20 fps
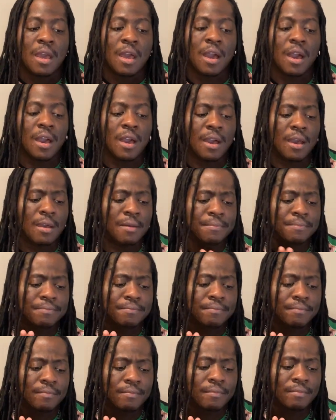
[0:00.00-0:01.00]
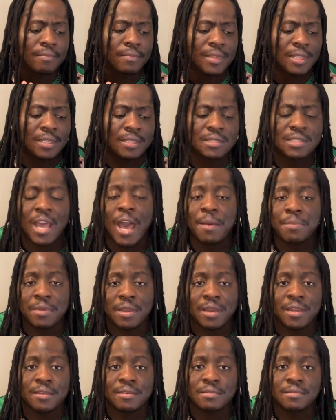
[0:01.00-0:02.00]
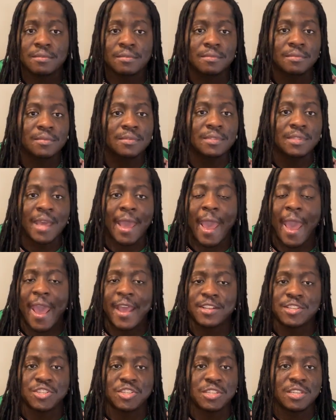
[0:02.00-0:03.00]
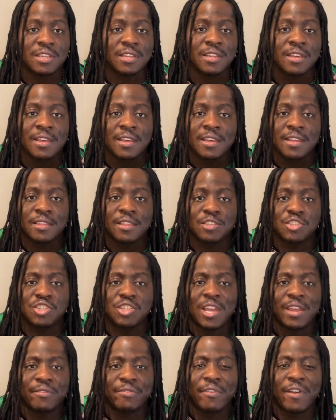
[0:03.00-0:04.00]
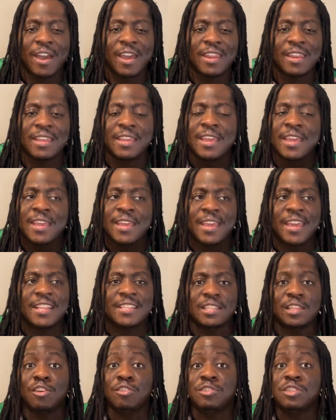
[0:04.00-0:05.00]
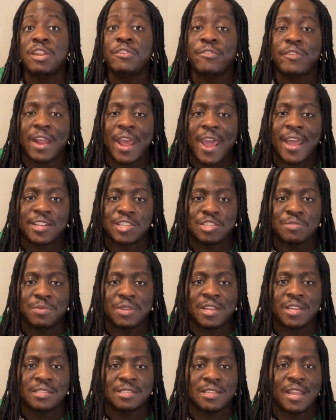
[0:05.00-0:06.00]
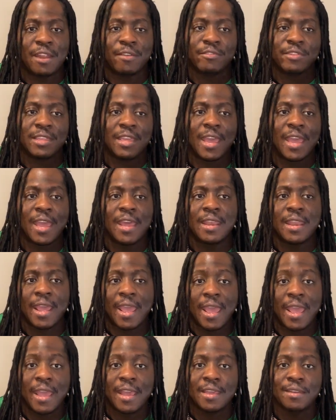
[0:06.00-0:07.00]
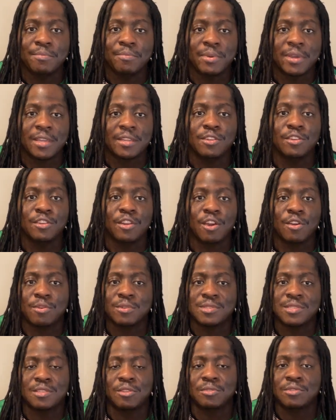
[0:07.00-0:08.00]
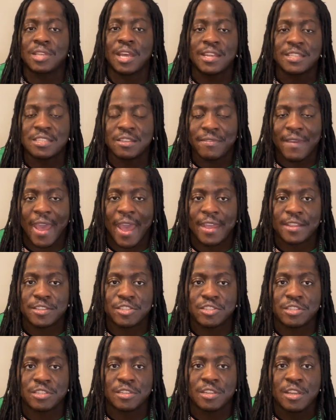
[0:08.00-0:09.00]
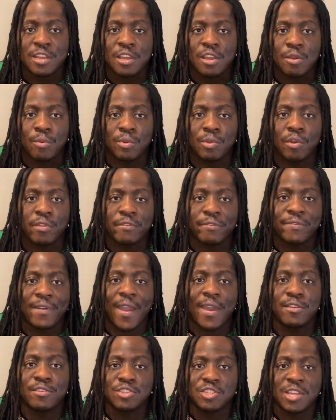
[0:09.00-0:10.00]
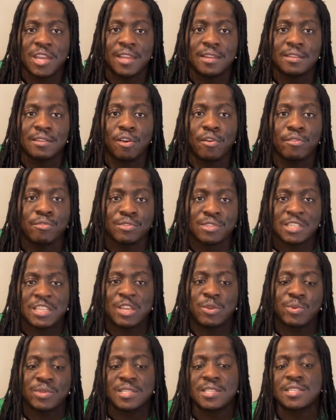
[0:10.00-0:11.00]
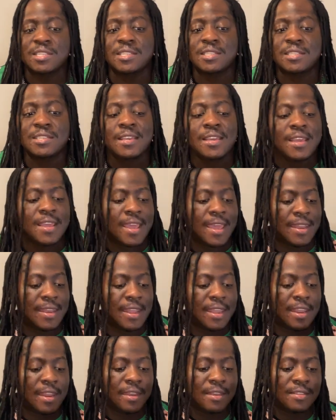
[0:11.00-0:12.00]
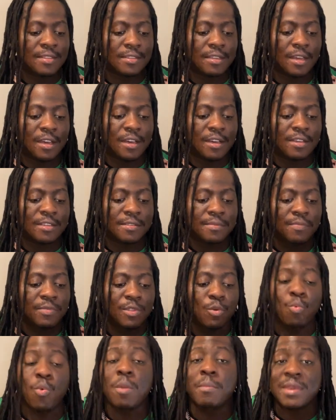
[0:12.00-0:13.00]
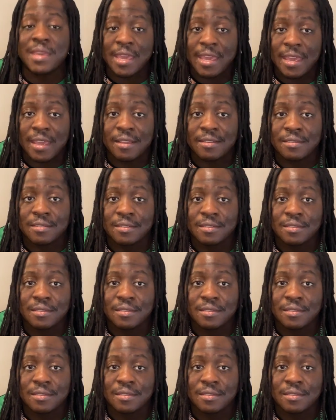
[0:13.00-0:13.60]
Top Gun, the action, the jet fighting. It's a little different action because it's not really hand-to-hand, but you know, it's still tons of action with all the fighter jet and all those sequences. And then the Woman King.